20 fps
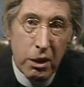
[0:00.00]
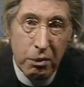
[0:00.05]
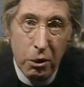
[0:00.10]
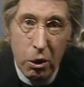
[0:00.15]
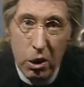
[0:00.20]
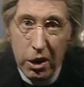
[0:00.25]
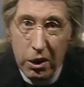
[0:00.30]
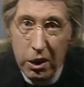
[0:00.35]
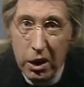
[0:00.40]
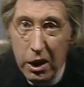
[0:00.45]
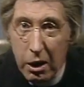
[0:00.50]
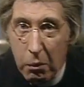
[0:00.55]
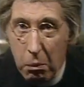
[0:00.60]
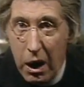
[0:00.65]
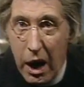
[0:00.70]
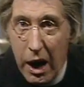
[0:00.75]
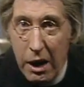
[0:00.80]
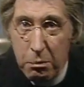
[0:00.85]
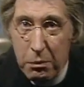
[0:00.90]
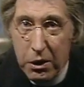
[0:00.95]
Don't look at the
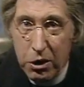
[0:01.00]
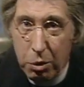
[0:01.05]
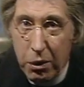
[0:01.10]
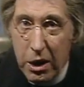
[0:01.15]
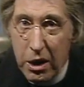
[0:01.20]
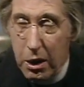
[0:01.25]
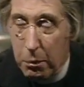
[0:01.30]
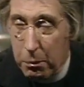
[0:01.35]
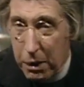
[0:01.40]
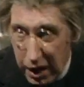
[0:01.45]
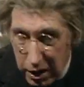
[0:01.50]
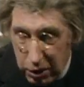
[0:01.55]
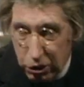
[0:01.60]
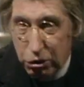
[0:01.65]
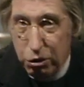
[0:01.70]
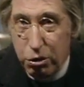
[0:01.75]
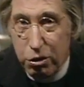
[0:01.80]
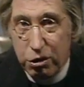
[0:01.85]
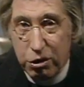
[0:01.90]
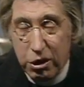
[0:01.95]
wine between them and
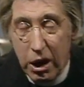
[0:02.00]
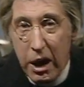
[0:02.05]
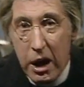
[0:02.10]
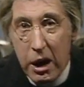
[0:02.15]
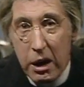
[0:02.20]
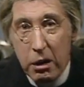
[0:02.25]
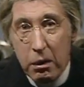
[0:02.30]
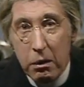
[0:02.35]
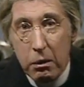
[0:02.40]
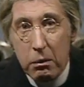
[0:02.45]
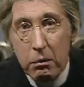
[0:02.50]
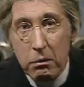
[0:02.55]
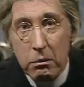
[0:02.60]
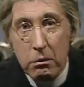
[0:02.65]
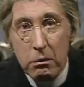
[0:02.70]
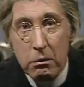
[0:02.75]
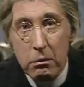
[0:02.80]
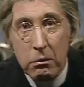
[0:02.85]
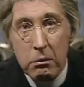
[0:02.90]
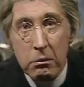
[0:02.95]
soon inside.
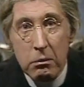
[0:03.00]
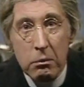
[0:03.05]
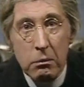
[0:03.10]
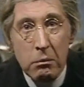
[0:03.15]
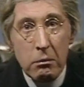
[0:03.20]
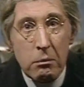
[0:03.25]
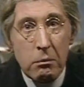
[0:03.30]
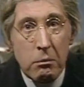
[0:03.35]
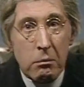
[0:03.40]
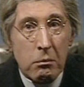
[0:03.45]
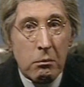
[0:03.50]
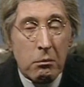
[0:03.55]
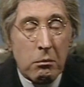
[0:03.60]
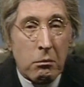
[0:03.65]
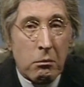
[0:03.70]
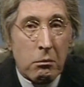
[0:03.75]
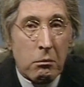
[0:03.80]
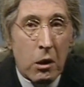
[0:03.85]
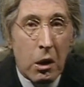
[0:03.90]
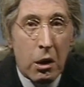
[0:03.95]

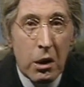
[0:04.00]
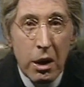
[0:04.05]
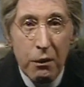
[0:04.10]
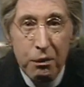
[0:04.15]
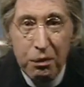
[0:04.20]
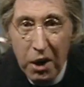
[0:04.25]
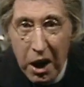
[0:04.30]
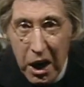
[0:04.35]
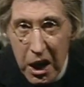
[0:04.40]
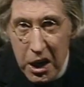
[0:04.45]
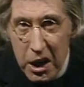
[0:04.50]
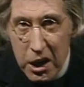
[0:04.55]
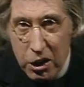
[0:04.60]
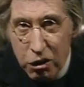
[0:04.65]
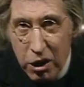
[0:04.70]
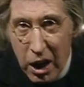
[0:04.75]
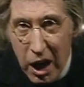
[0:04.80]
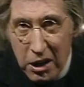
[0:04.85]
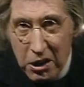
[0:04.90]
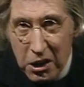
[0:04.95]
On the Friday,
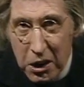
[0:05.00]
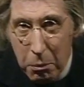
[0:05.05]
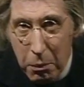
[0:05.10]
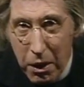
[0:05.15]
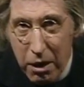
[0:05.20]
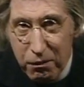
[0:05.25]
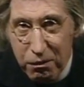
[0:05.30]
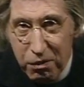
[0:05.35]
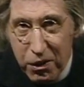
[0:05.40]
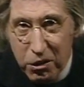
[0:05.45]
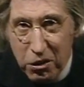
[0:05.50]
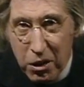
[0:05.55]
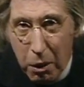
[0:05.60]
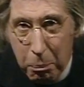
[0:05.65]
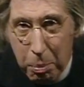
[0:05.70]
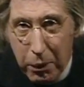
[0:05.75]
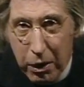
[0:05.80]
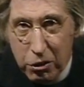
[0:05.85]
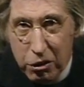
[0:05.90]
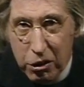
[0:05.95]
she asked him in for supper.